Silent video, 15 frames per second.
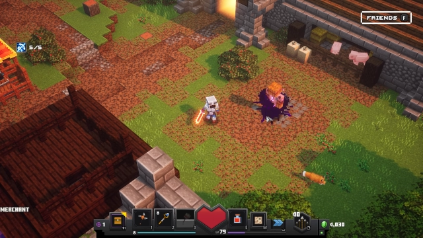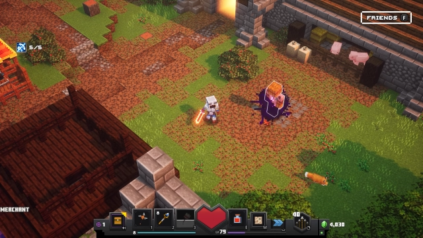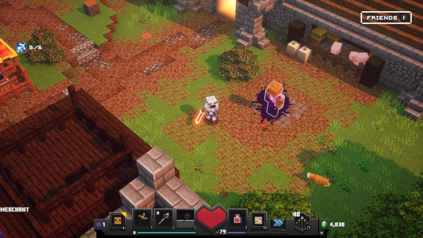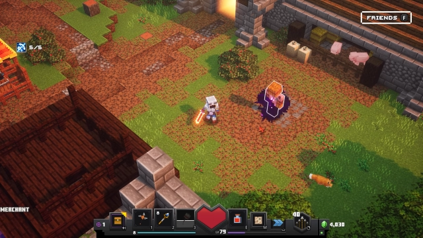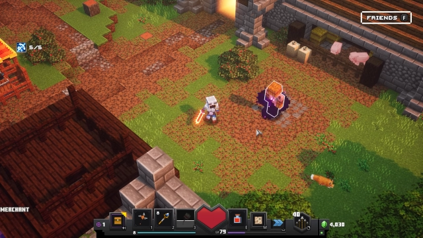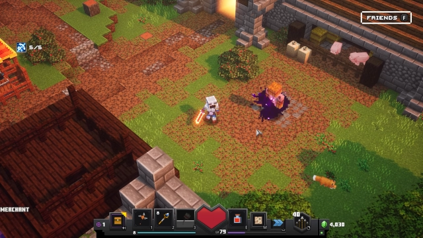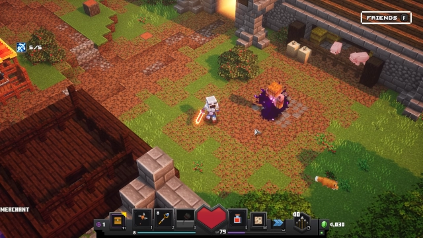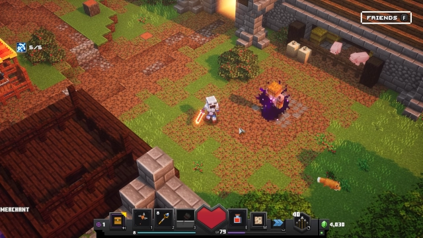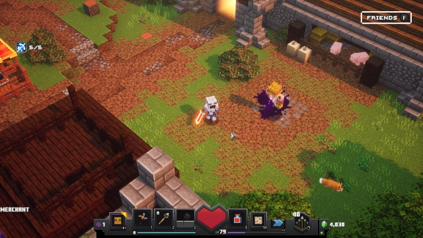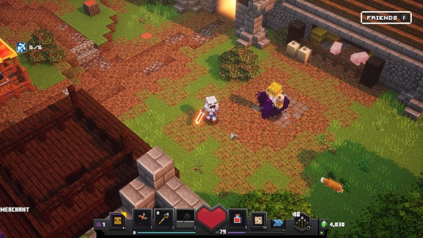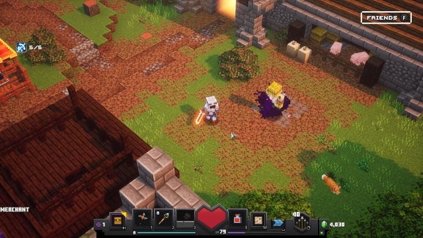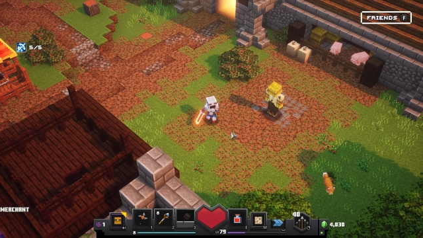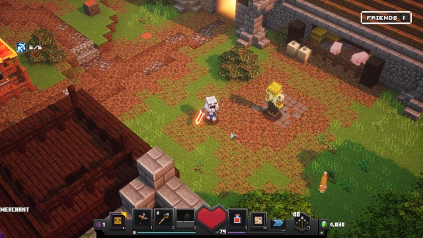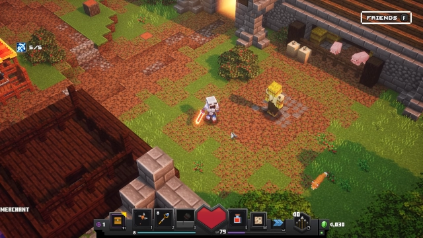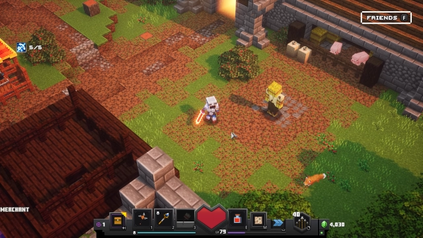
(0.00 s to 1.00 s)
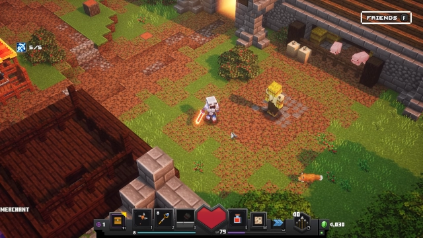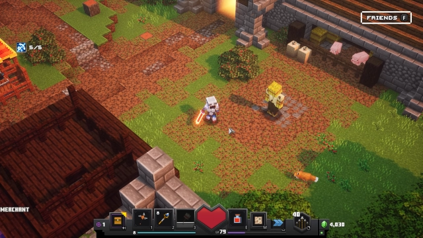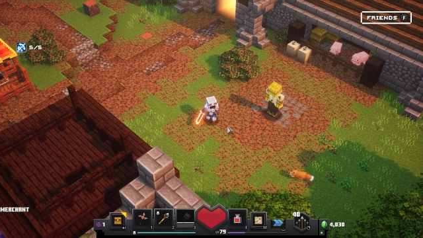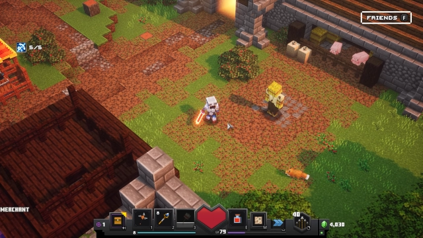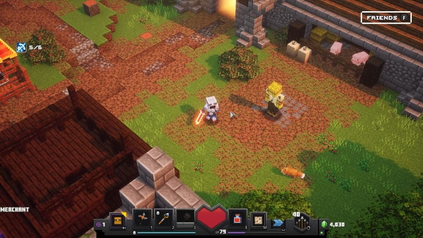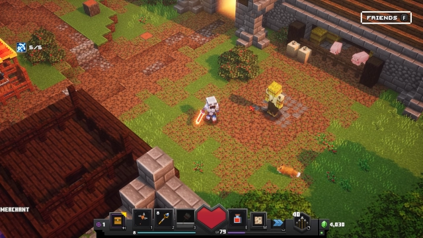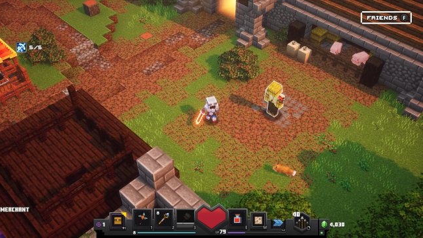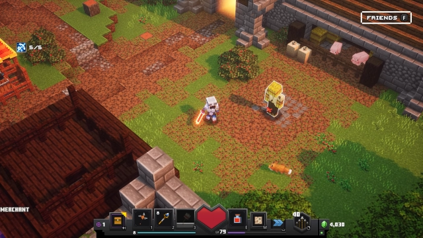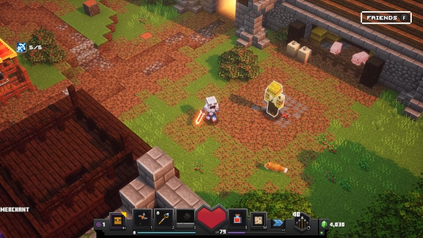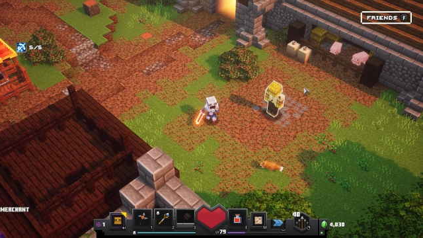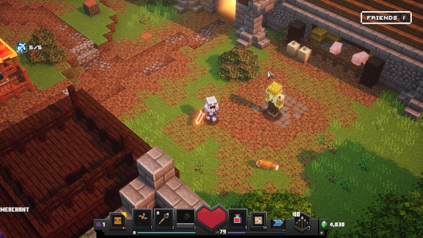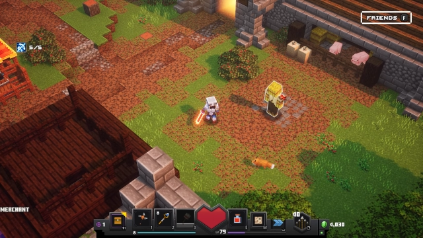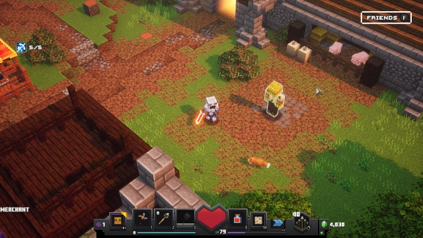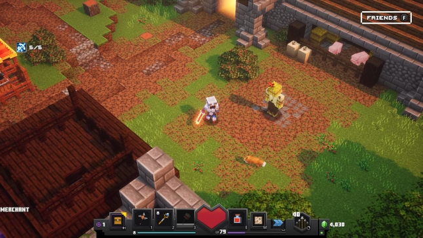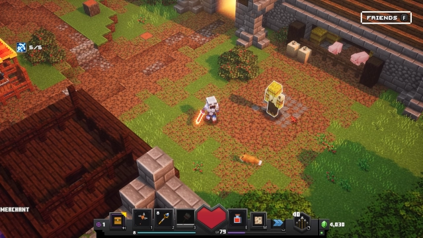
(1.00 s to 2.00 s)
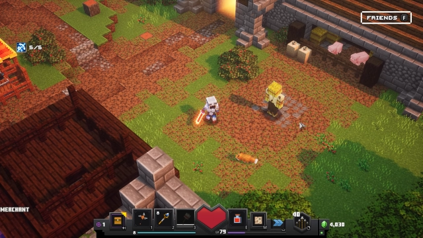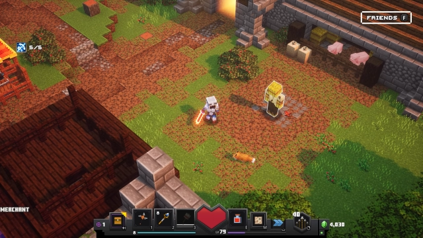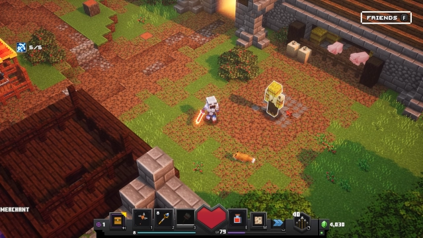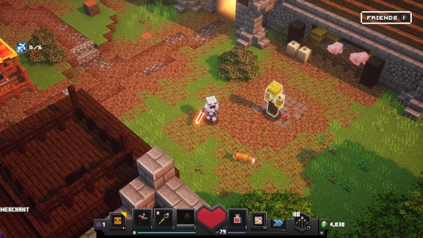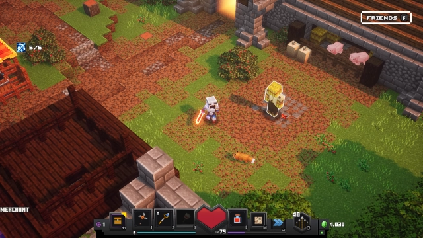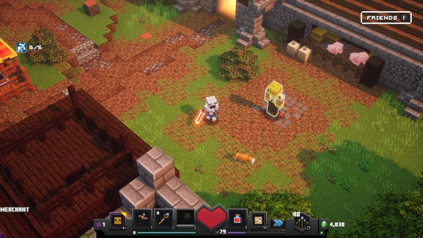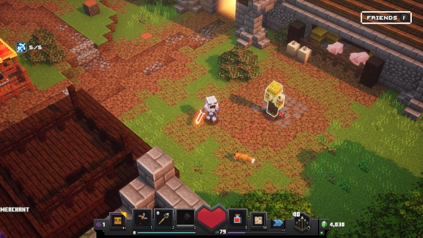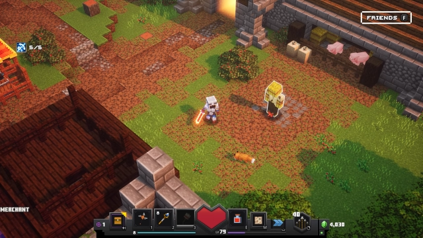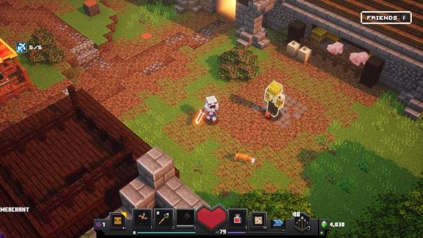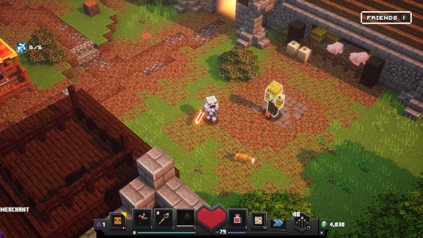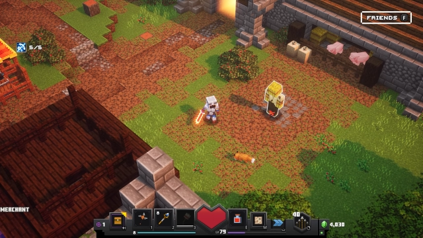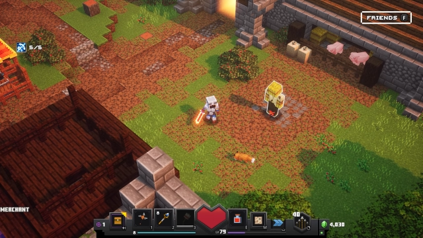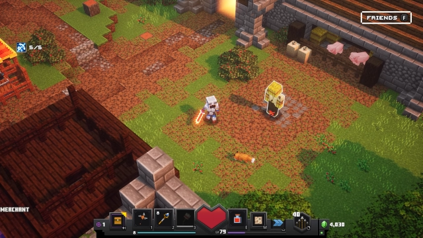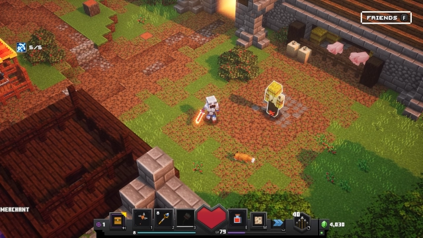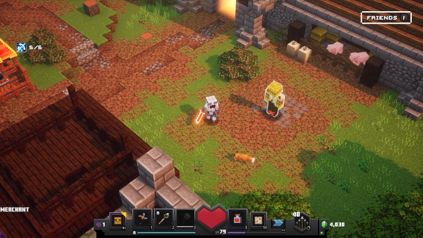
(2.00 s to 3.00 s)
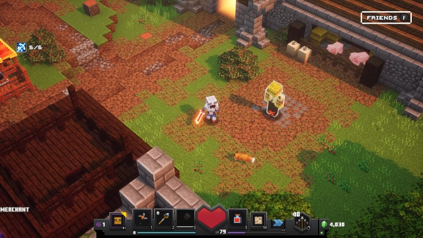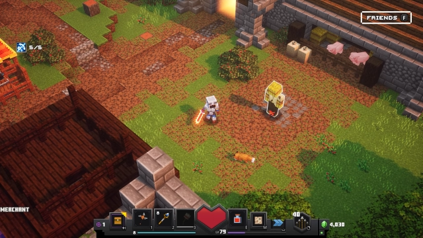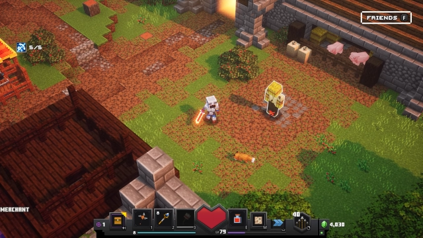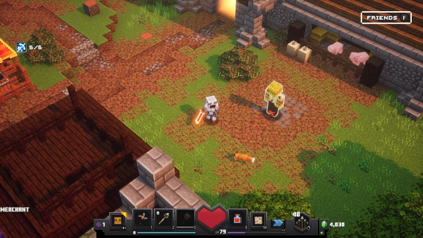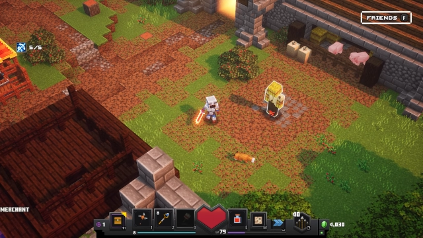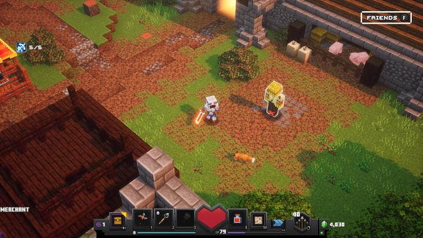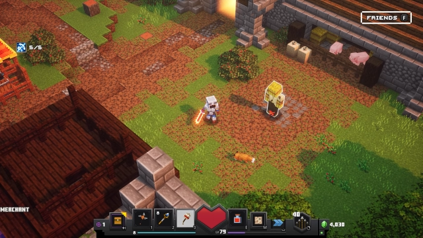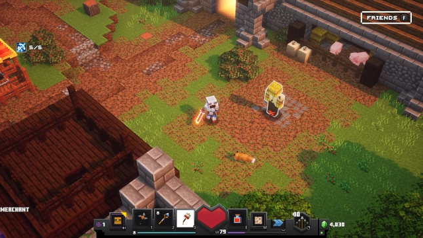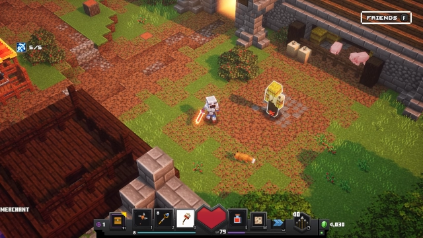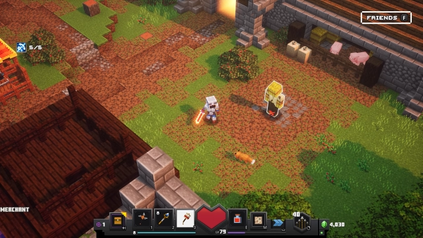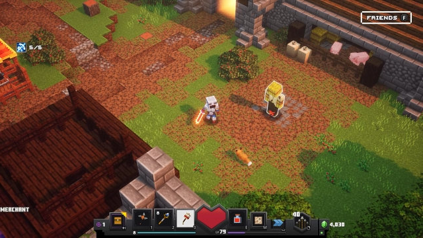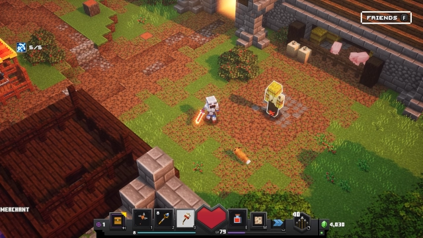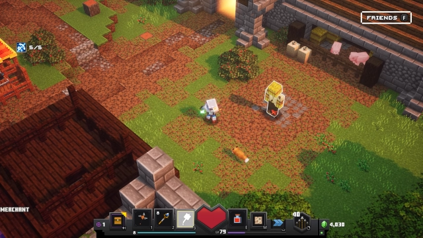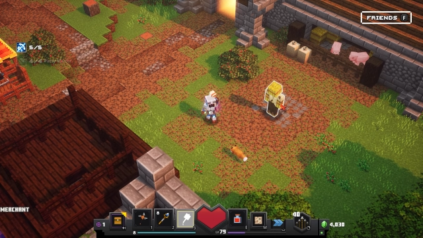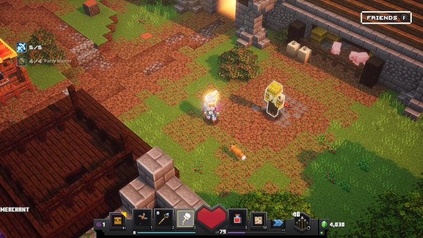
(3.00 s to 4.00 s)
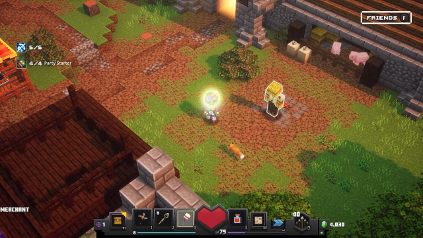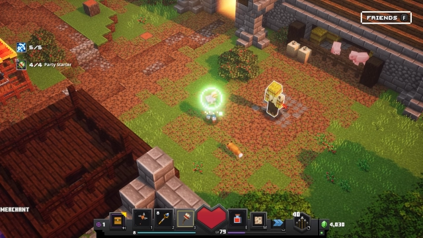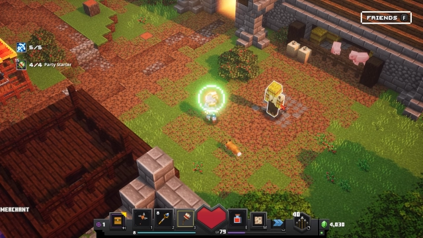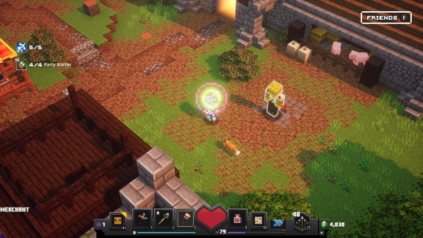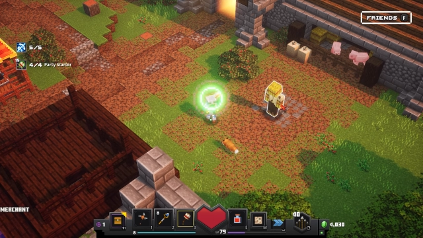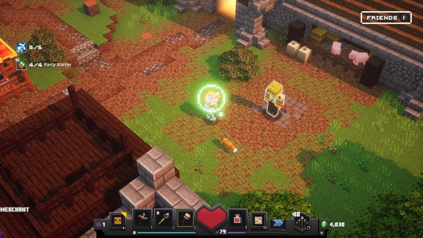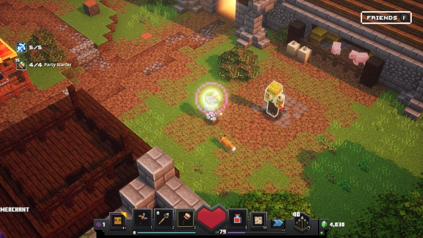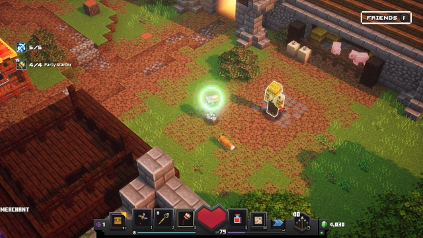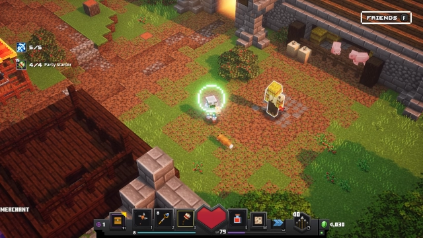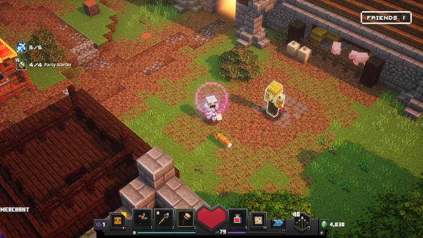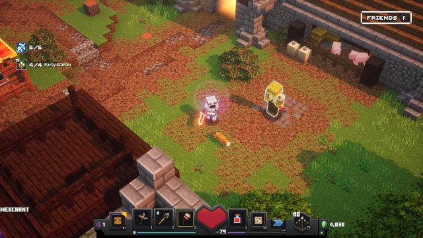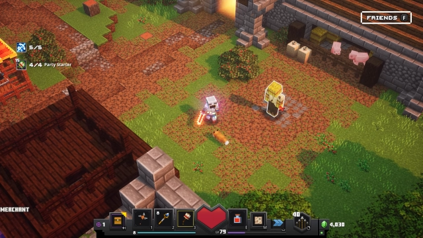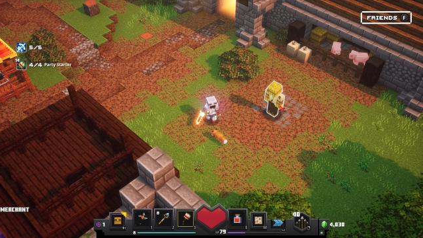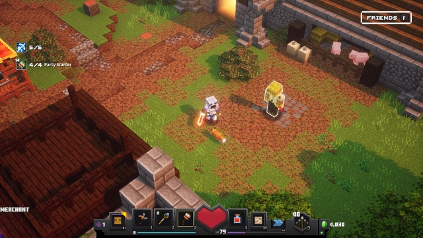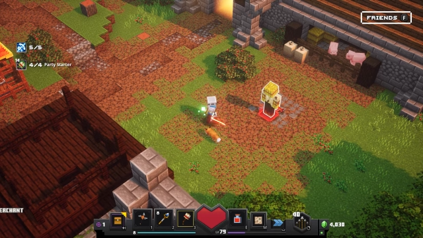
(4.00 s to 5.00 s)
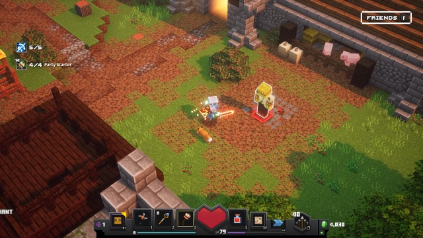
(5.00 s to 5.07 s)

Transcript: [unreadable: no face in view]